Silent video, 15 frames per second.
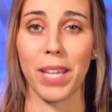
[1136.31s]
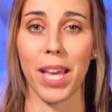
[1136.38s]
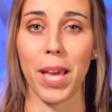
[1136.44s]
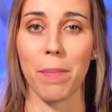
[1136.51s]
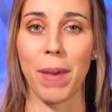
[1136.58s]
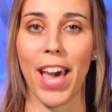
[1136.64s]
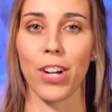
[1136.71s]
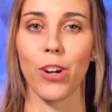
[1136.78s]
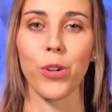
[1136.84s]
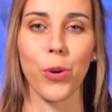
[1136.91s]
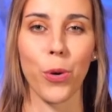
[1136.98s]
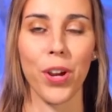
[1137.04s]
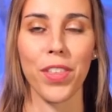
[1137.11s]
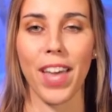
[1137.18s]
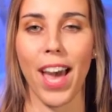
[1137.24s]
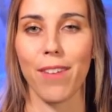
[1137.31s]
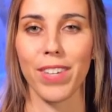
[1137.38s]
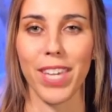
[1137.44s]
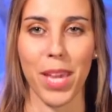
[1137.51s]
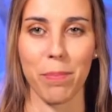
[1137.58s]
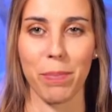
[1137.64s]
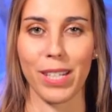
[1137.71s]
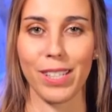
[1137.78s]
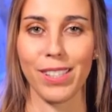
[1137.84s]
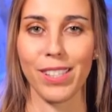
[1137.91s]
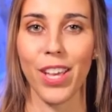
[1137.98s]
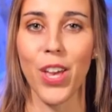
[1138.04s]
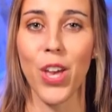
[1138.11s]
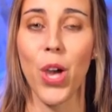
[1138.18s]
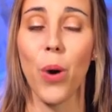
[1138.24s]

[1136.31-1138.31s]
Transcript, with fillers: p.m. at our North Ave campus.